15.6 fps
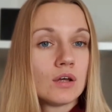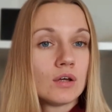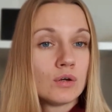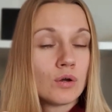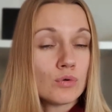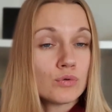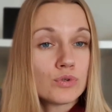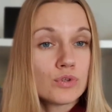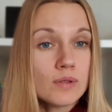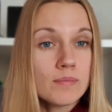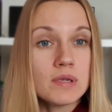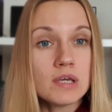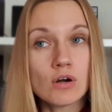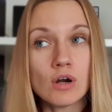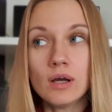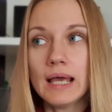go to the
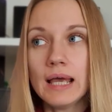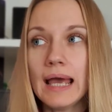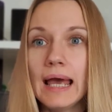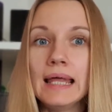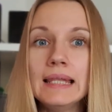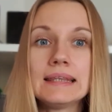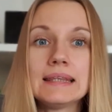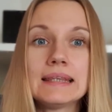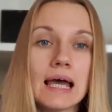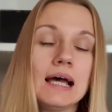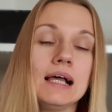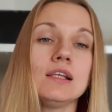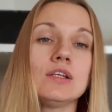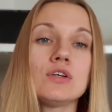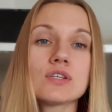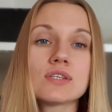mirror and
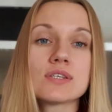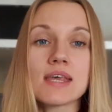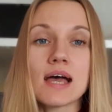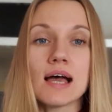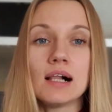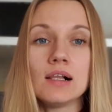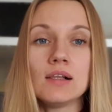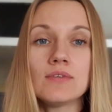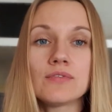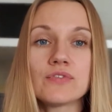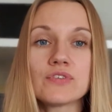tell yourself